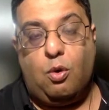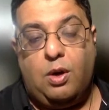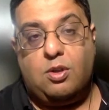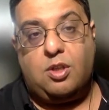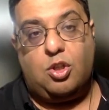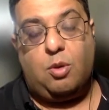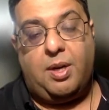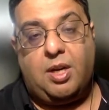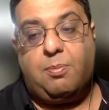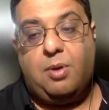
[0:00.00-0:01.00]
going to see
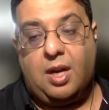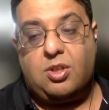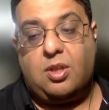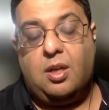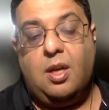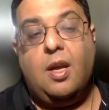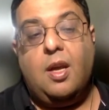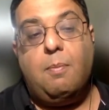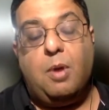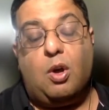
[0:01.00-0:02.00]
geometric progression,
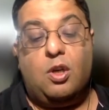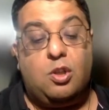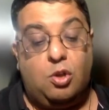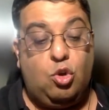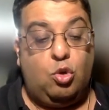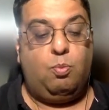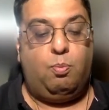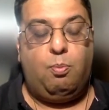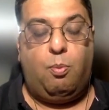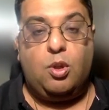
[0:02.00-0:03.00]
because
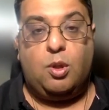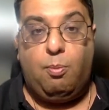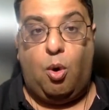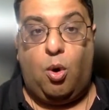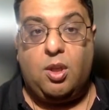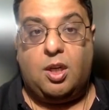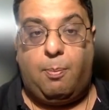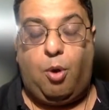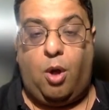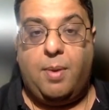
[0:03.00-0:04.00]
the more the
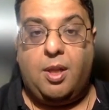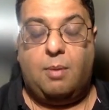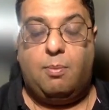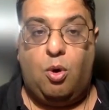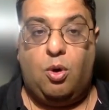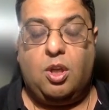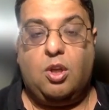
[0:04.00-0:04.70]
deployment, the more